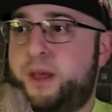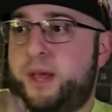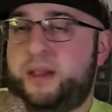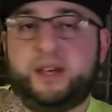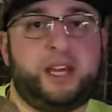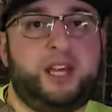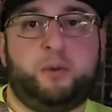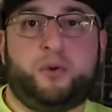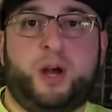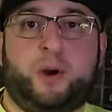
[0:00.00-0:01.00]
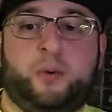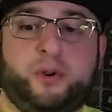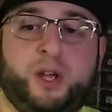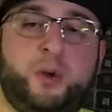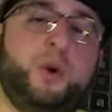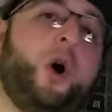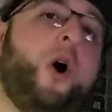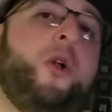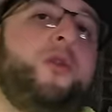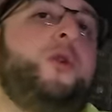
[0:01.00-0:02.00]
and the chemo not working, we
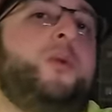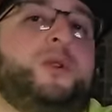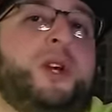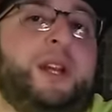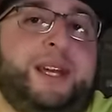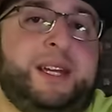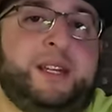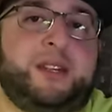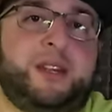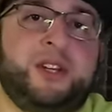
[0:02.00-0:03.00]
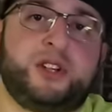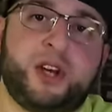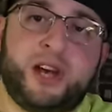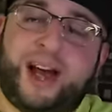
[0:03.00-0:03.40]
all knew it was going to get to this.